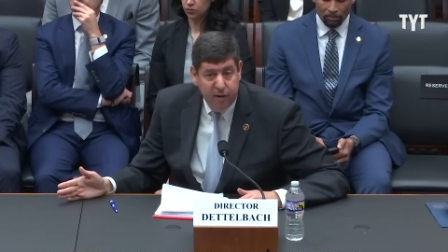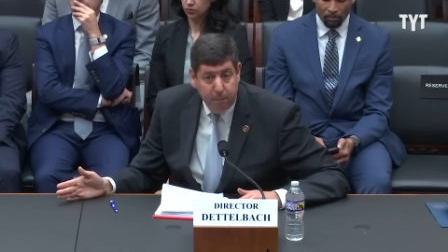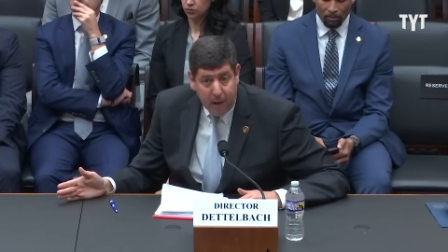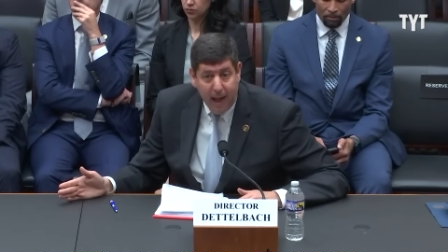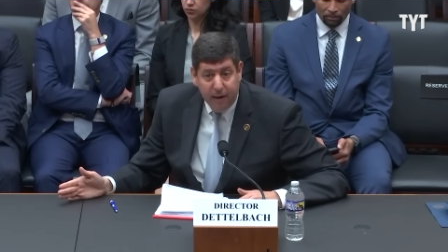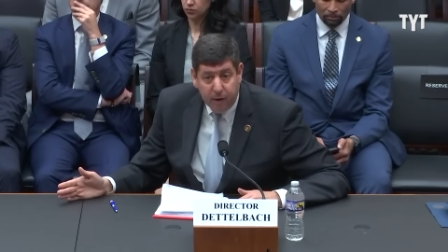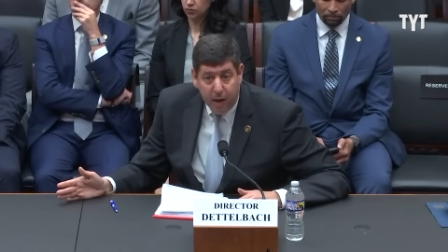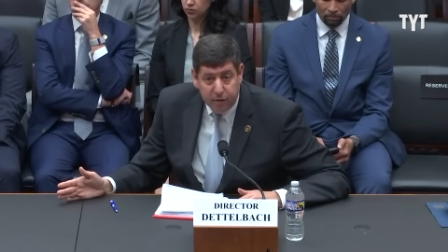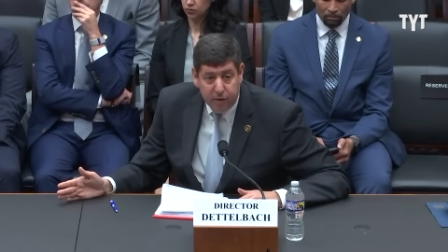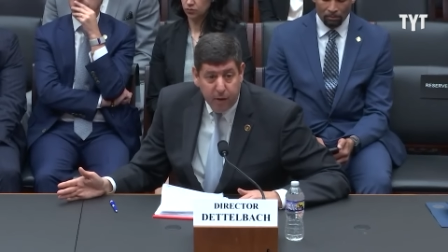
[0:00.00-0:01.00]
the supply
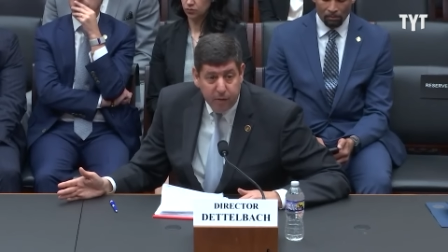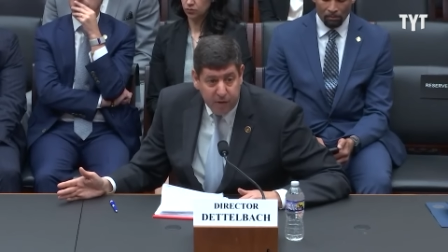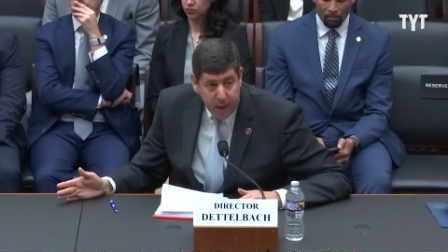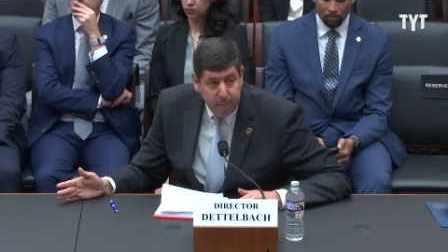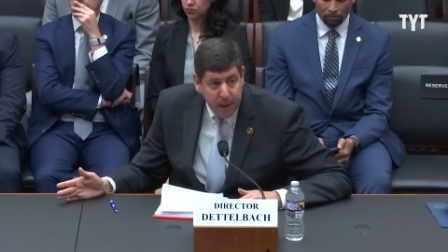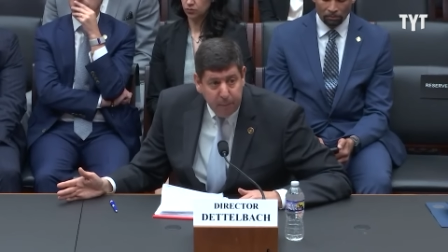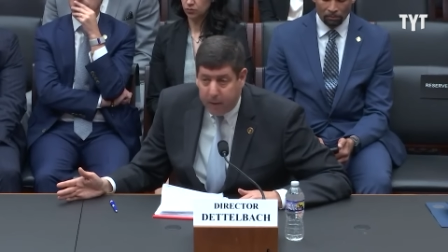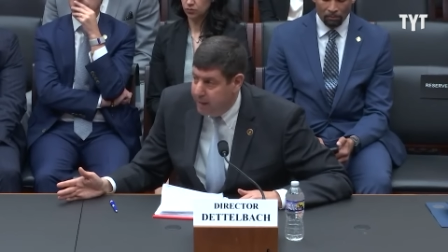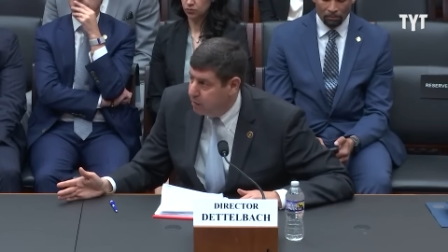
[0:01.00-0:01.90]
of guns to those same people.